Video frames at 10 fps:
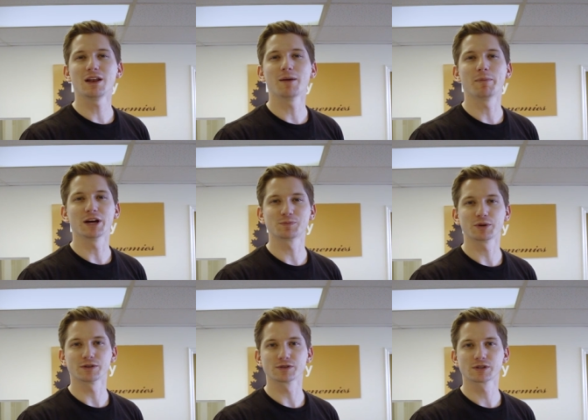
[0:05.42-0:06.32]
name badge
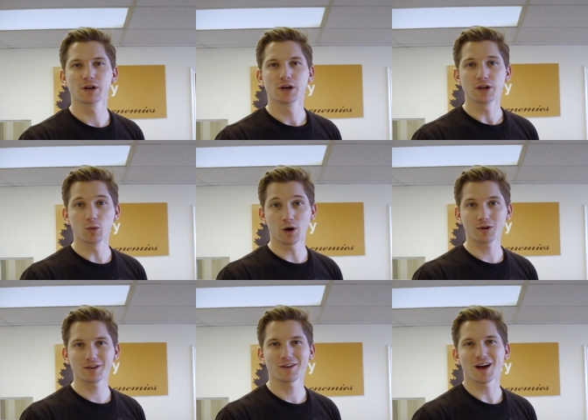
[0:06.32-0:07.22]
printers. You want
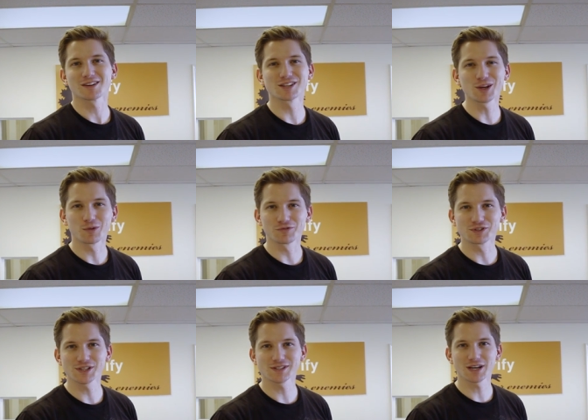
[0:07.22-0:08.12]
one? I'll sell you one
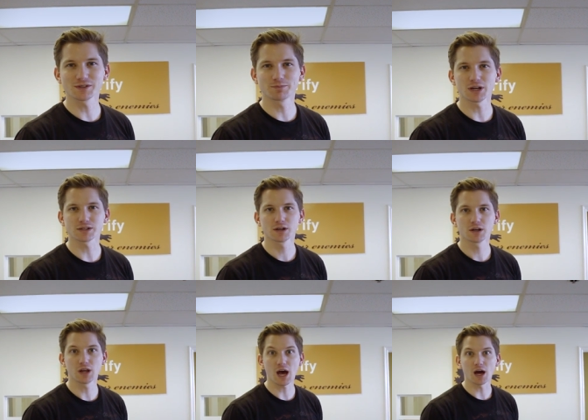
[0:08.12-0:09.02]
for 6,000 bucks.
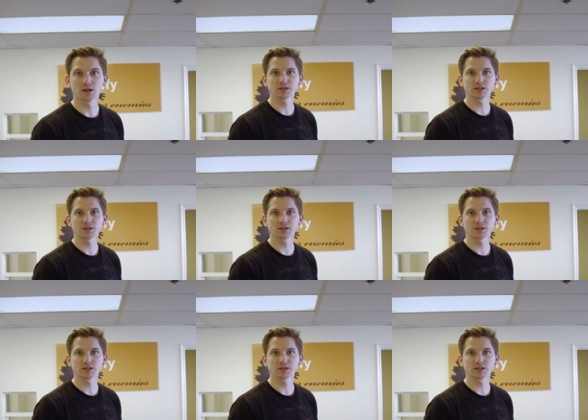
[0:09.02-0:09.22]
Yeah,